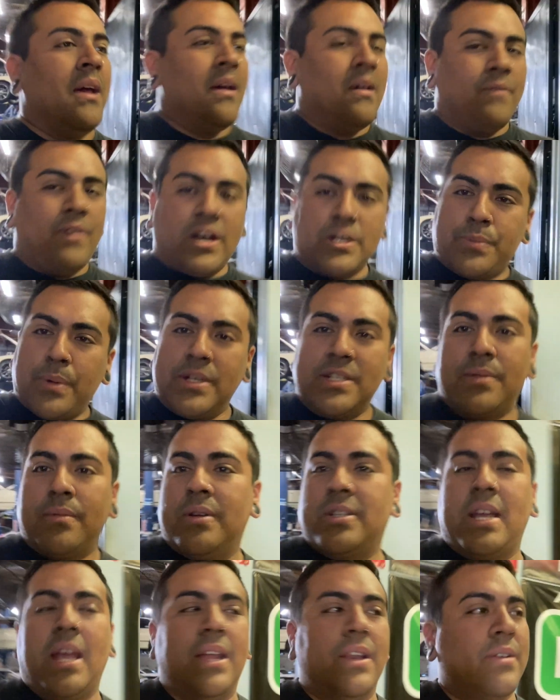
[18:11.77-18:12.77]
valve springs and
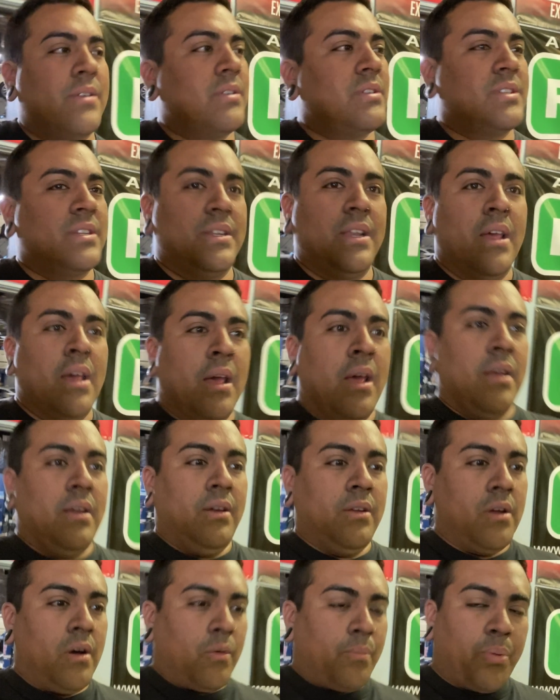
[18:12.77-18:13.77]
retainers and, you
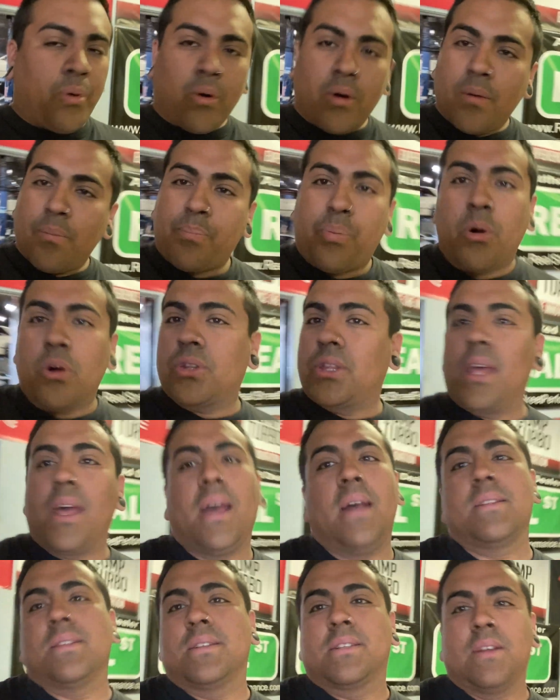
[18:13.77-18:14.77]
know, port the
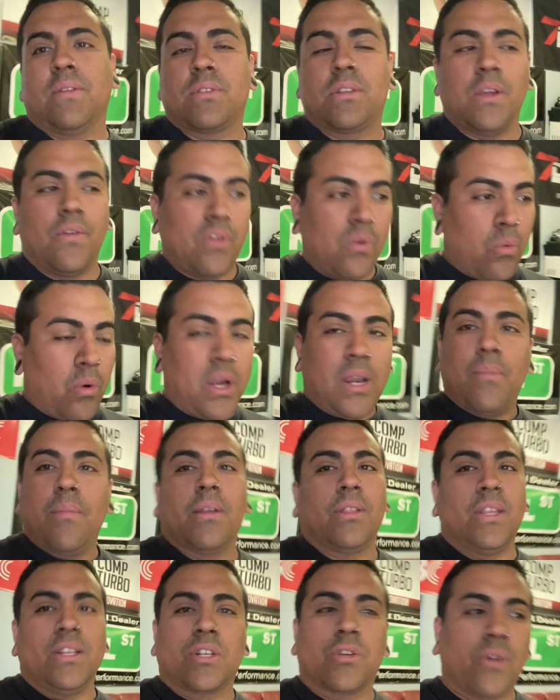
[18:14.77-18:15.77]
heads and stuff too if you want to make
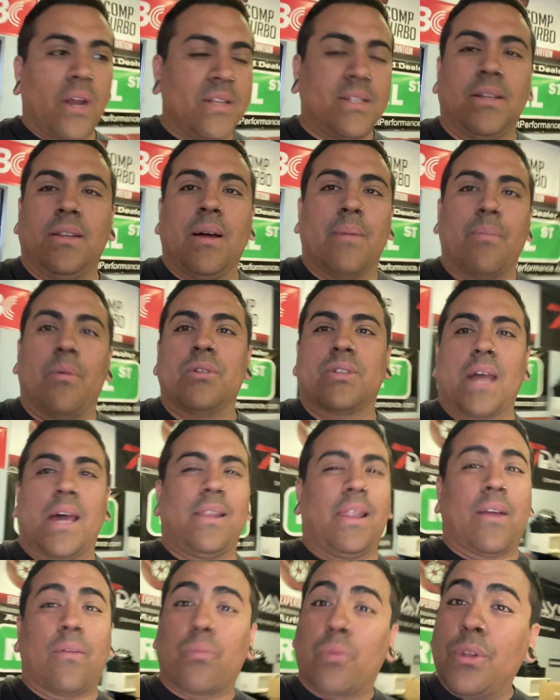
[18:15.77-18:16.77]
these crazy numbers at
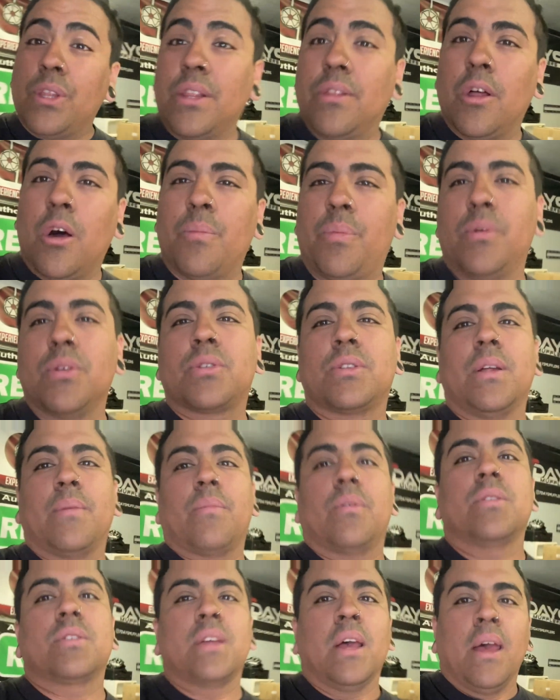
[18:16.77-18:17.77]
like really low boost
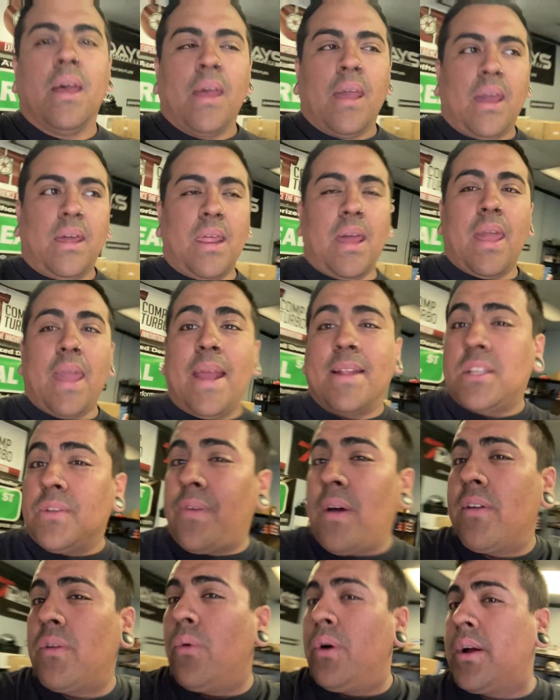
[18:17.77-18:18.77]
numbers. And at 8 to 5 to 1